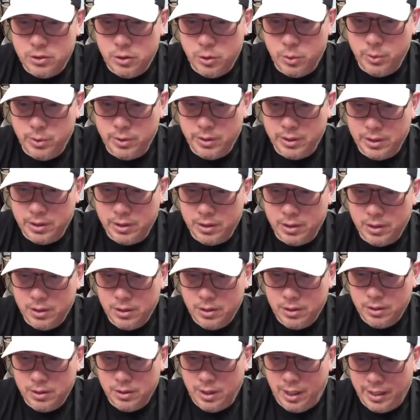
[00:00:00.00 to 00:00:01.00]
doing
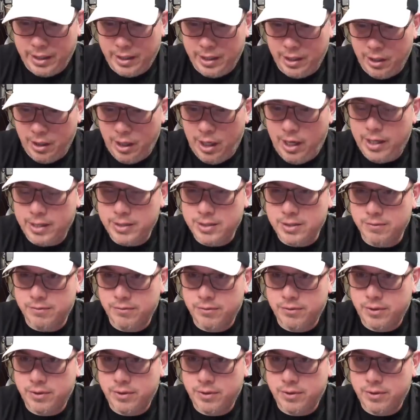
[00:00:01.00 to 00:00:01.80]
like a lot of